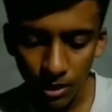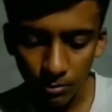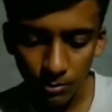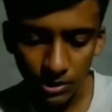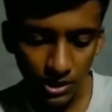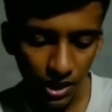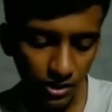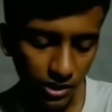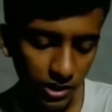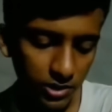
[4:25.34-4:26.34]
bees, and
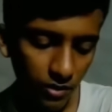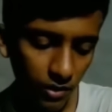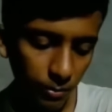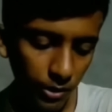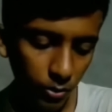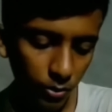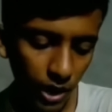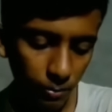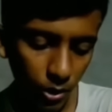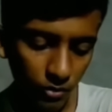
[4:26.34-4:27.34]
these develop into
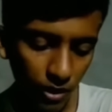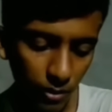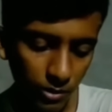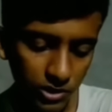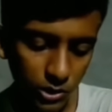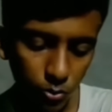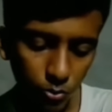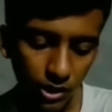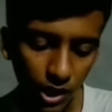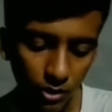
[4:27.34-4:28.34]
diploid families, new
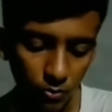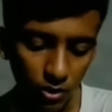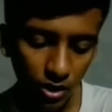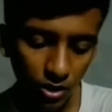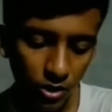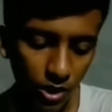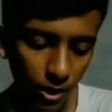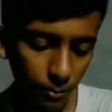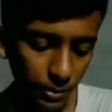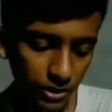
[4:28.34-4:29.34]
queen and worker
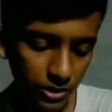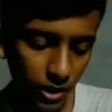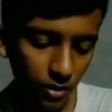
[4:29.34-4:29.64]
bees.